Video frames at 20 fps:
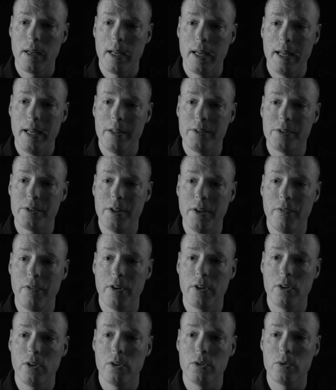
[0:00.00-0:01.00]
It's
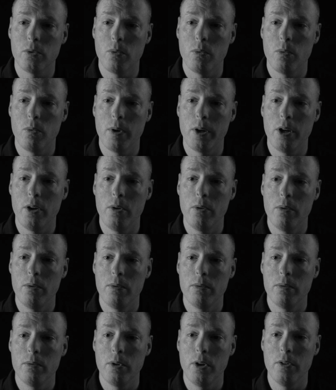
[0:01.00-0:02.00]
difficult when you
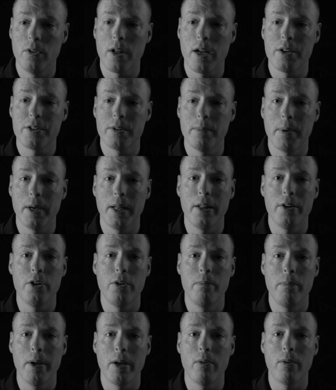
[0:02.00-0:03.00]
lost somebody that
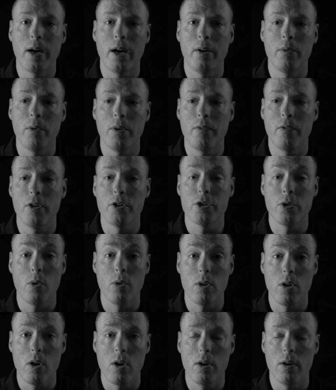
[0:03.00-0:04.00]
you've been around with for so
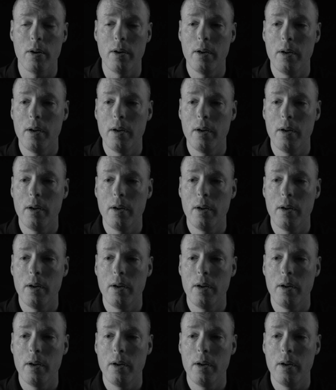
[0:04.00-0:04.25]
long.